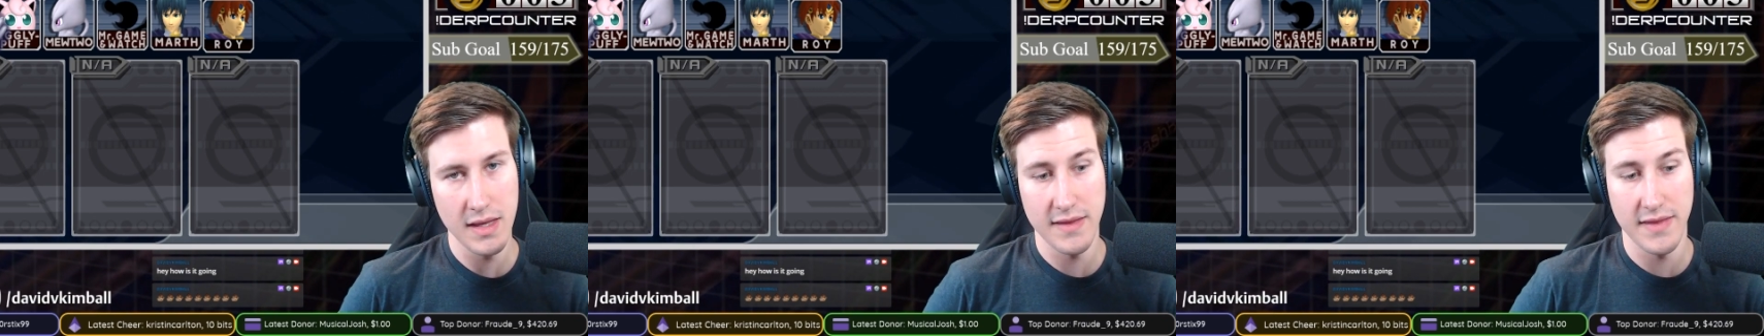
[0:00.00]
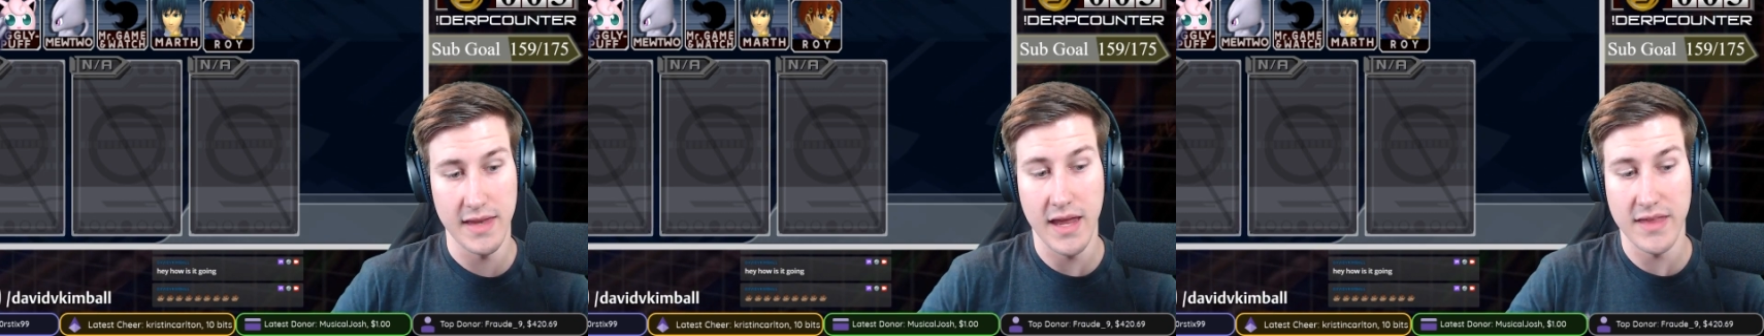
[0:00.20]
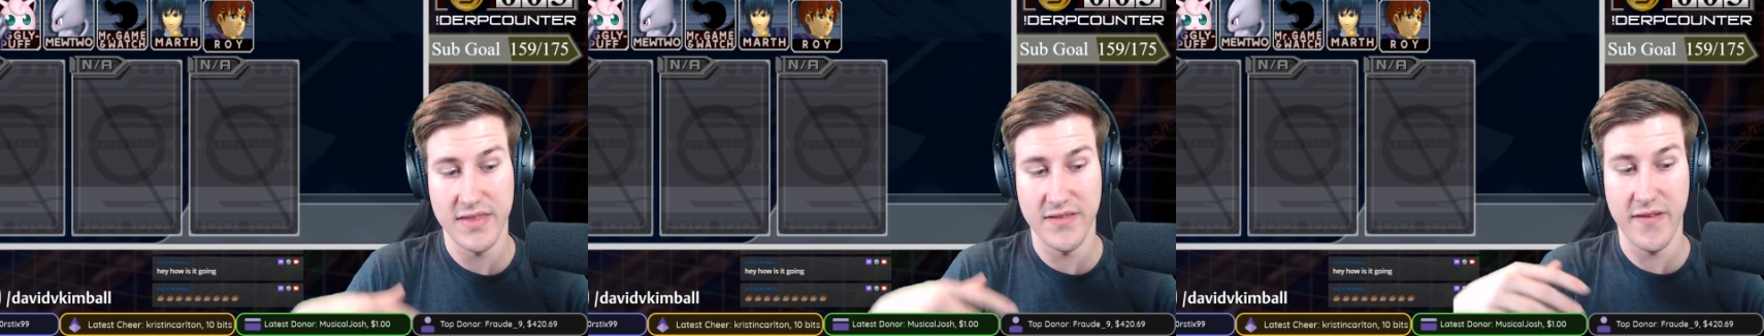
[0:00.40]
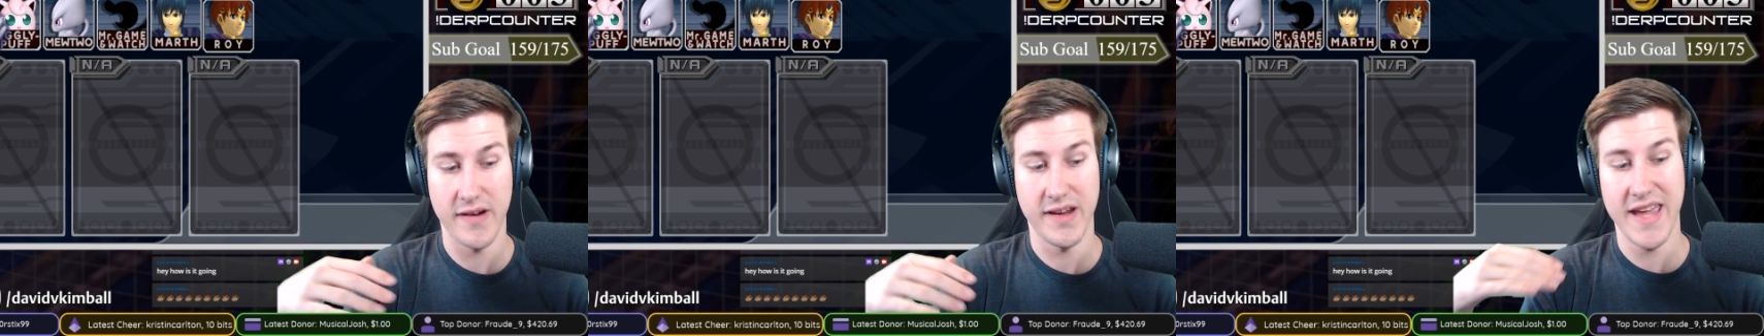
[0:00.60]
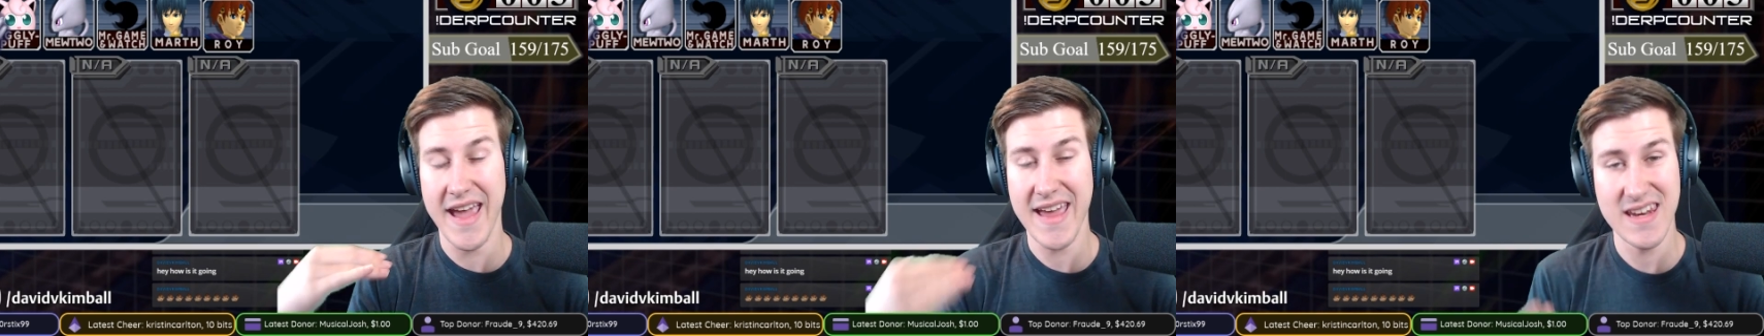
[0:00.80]
Then at the
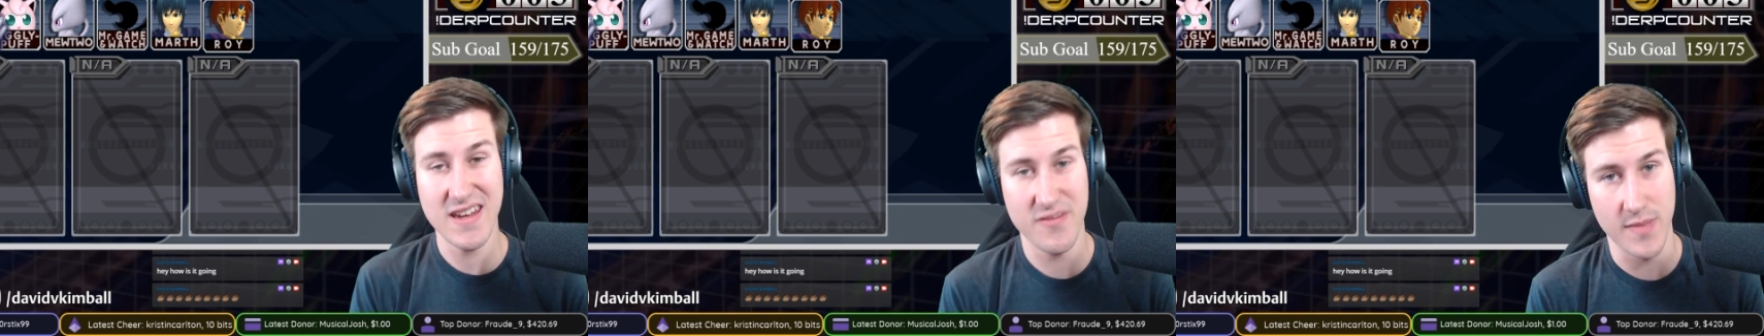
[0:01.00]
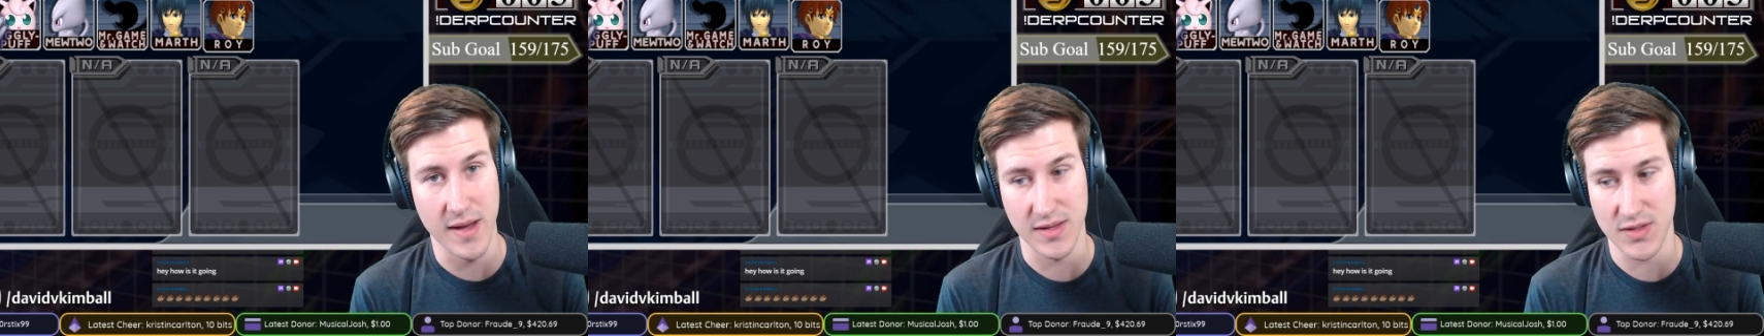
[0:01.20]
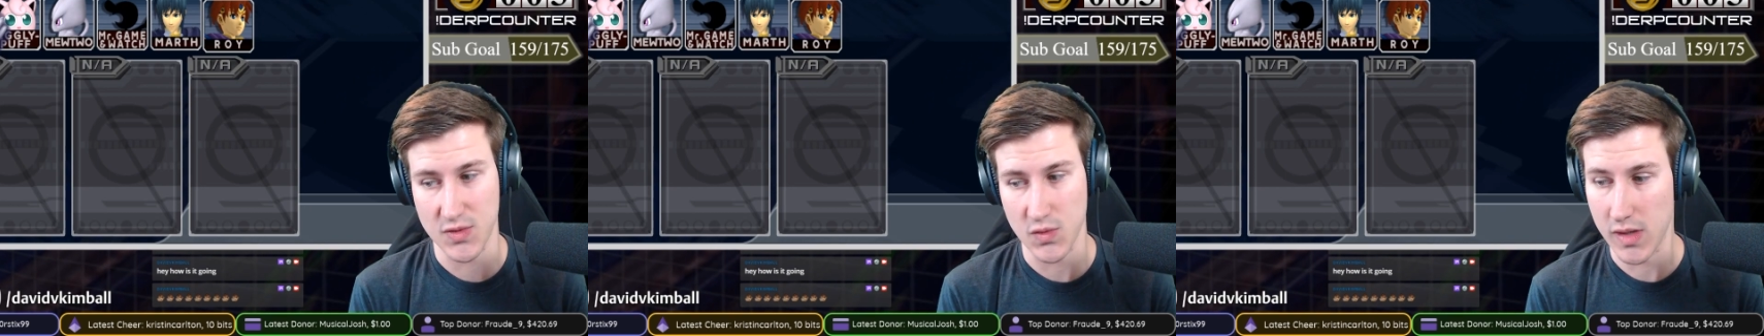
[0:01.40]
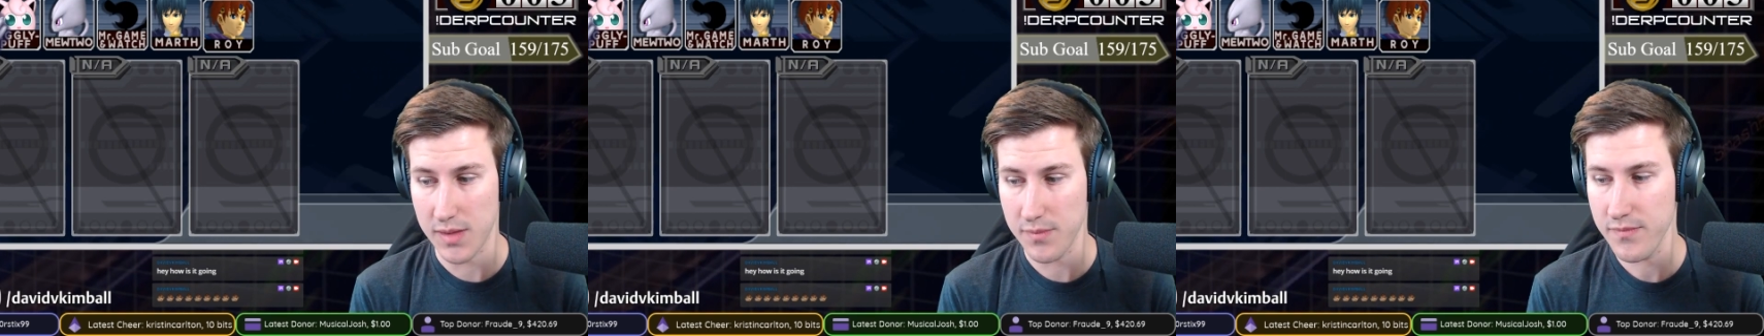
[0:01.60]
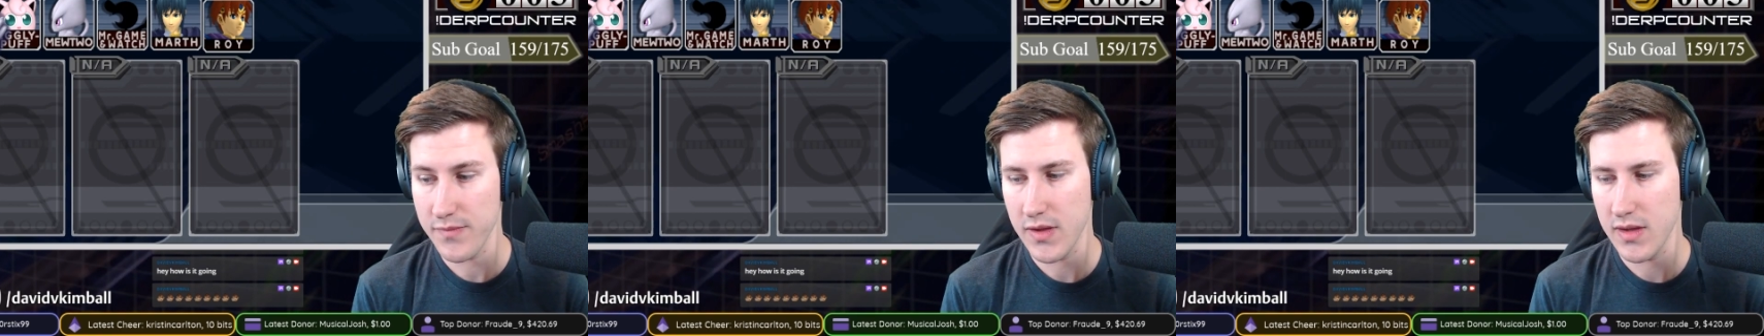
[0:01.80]
very end of my stream,